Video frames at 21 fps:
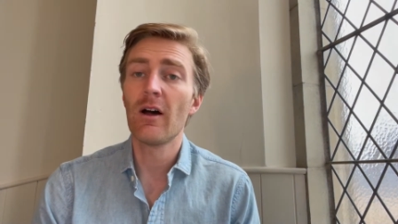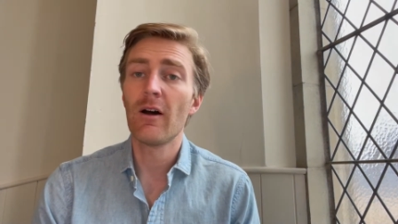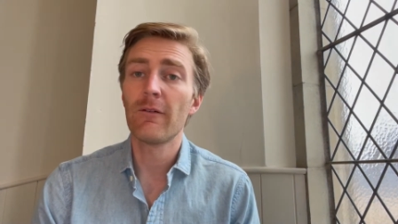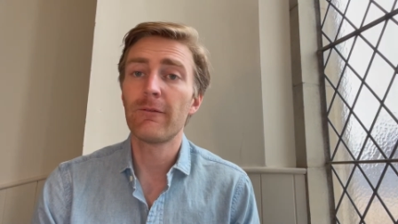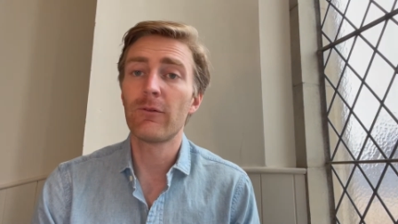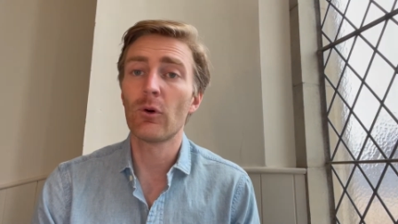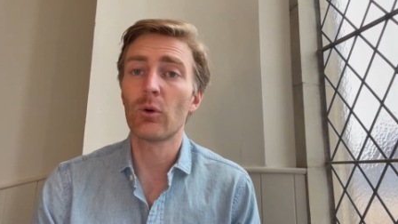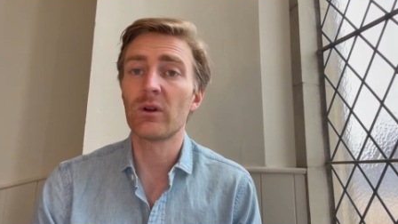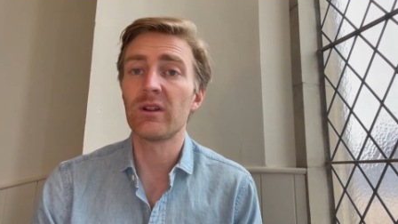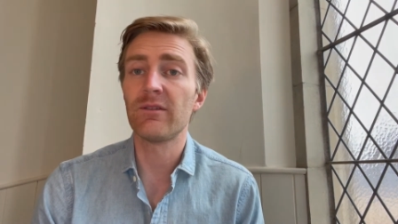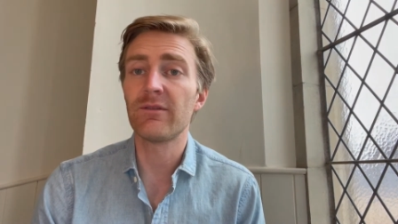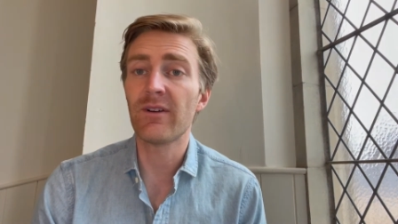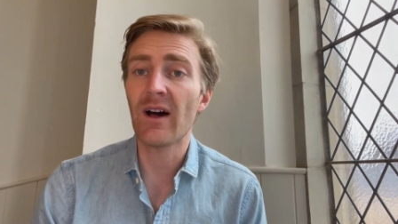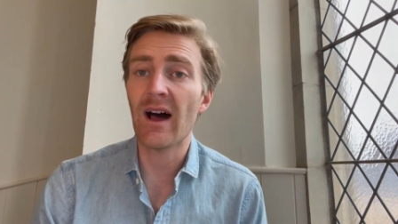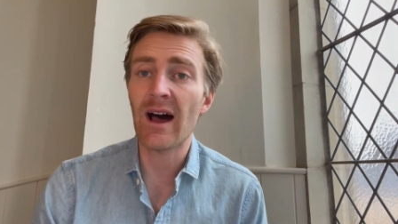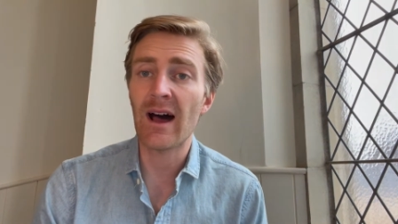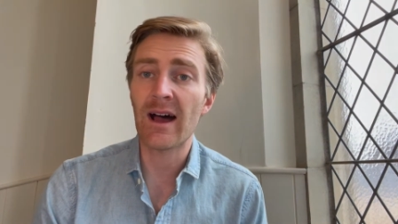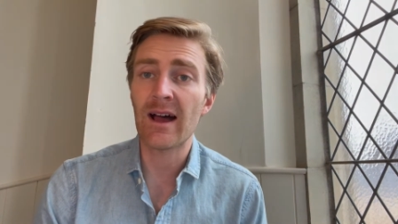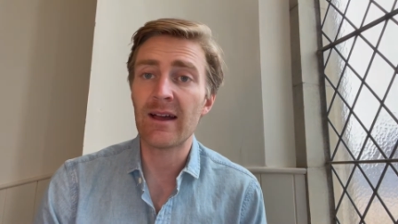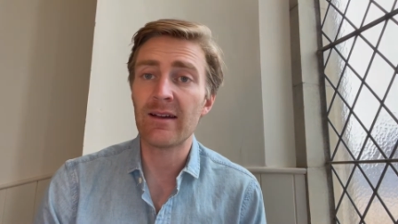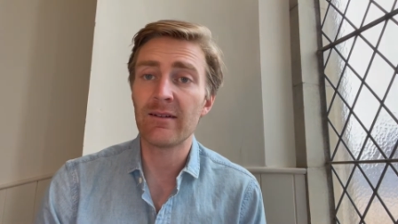
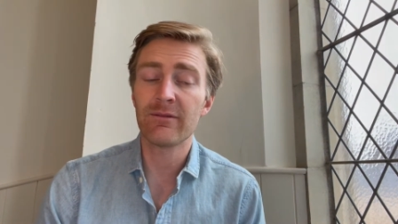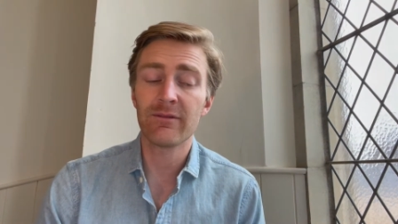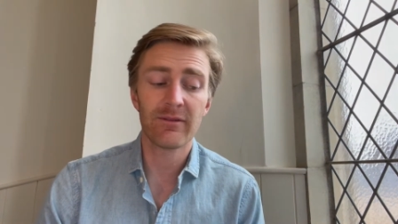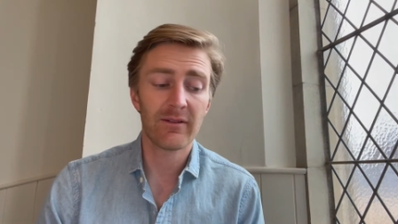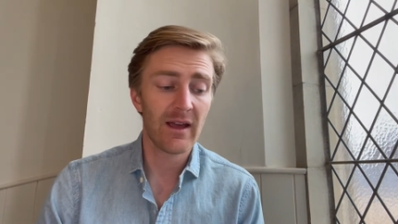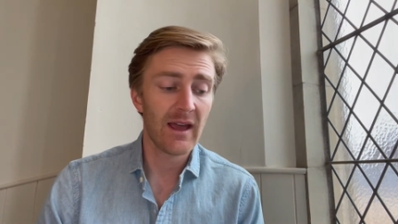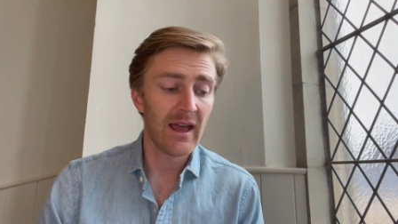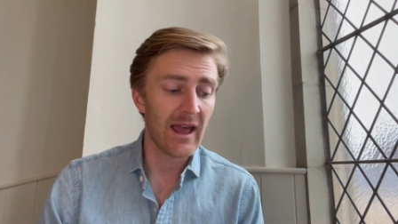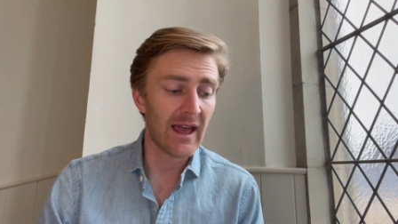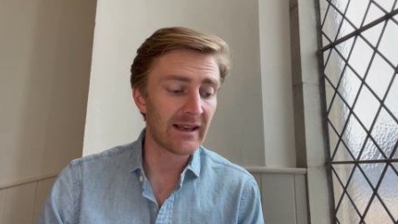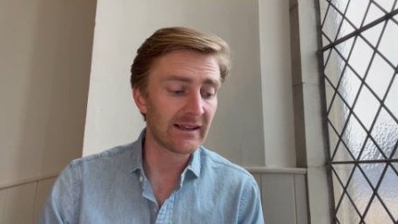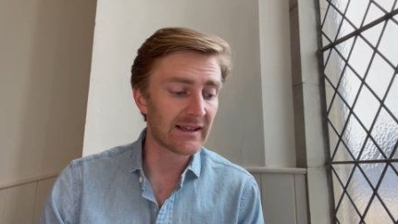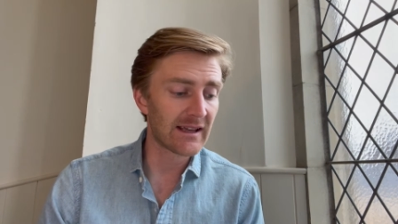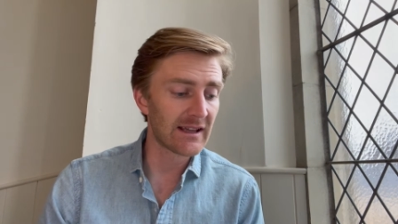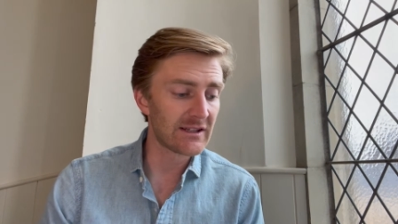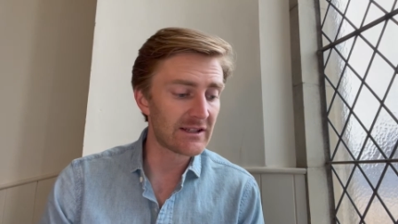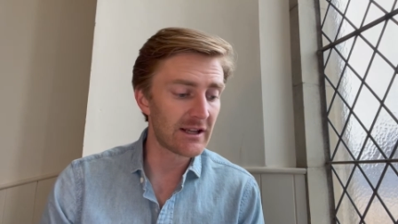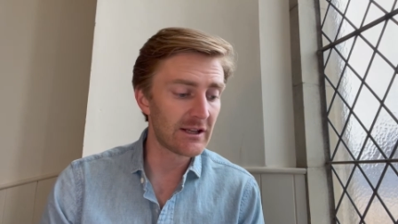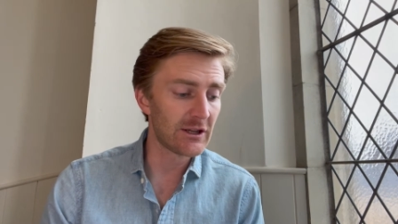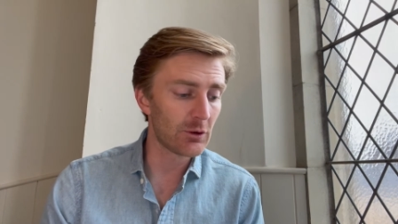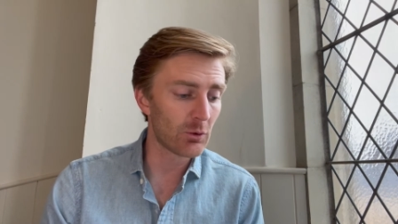45 and
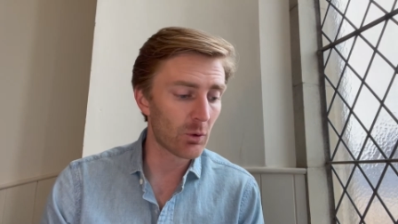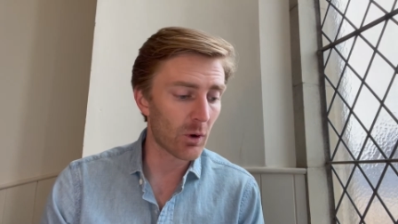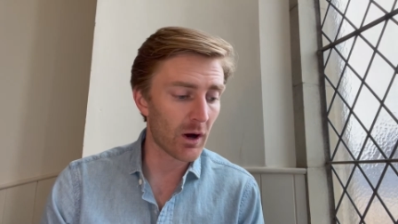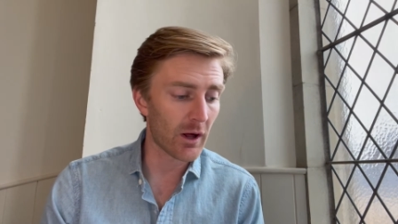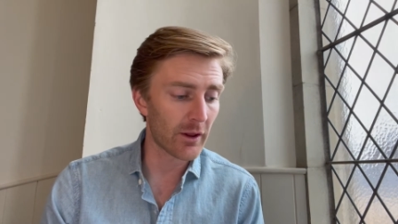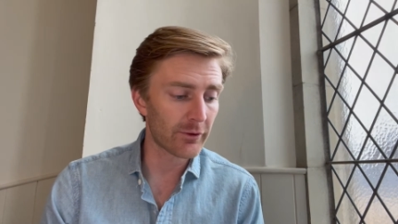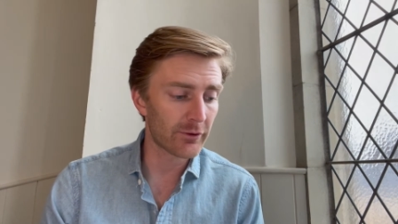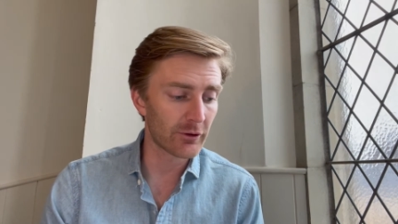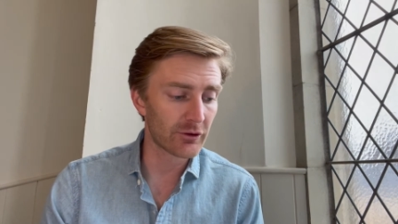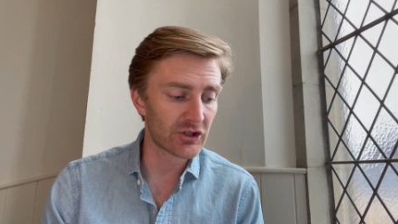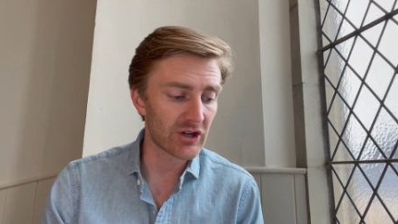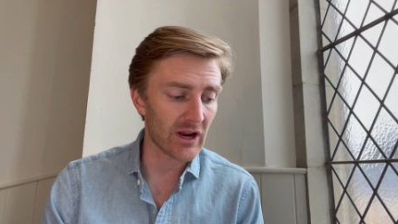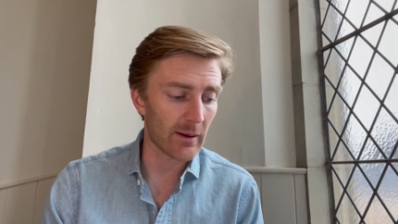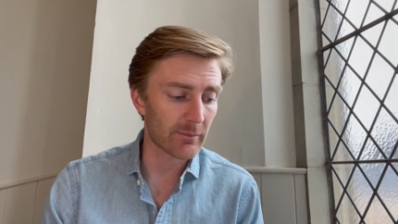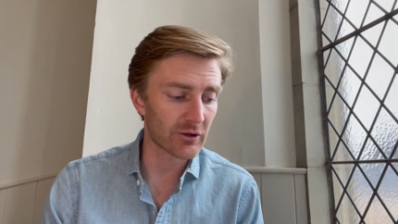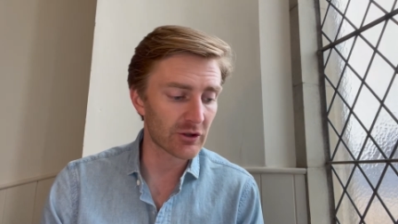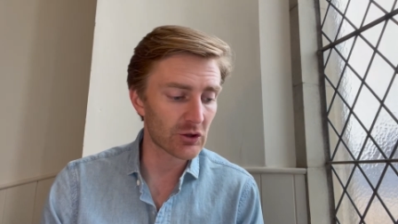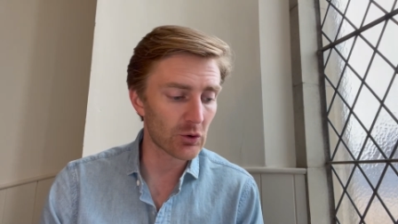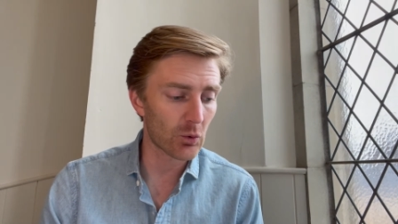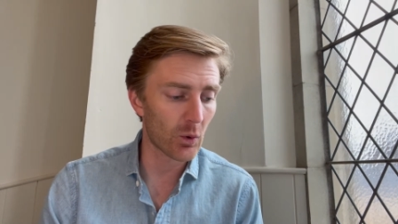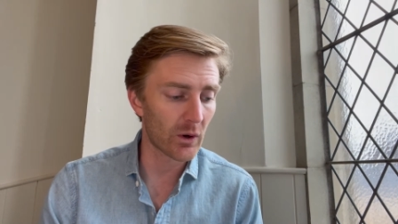continue on through
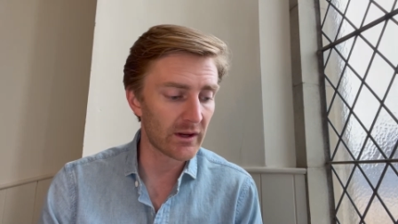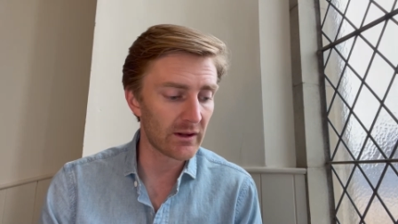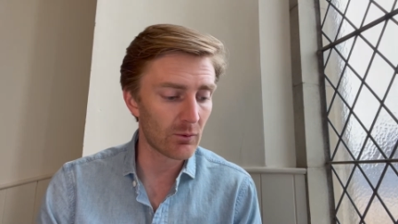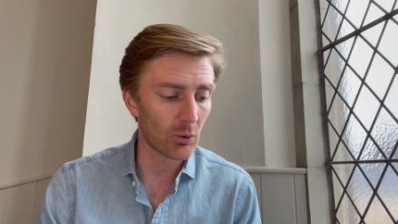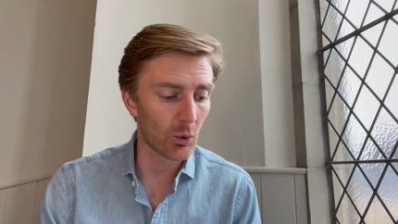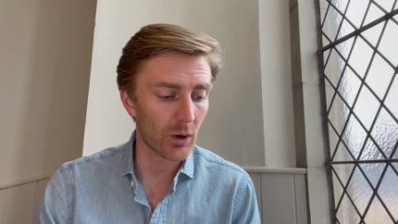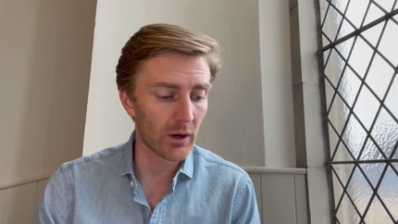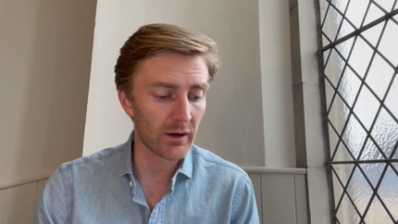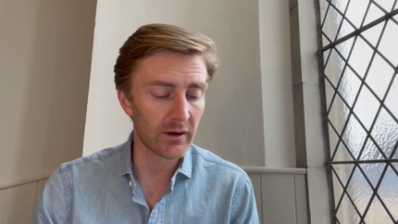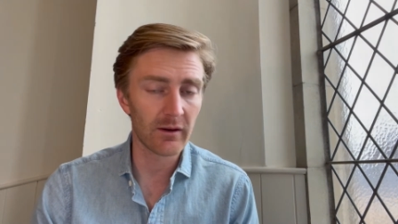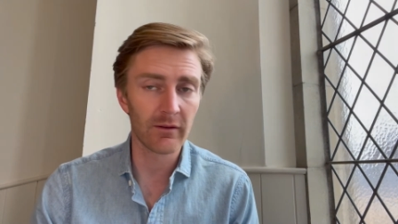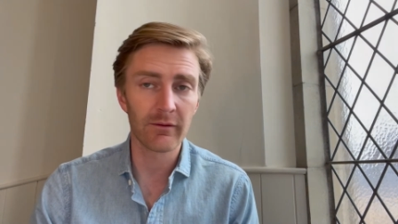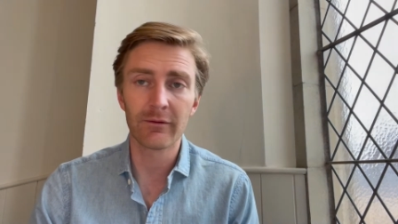chapter 21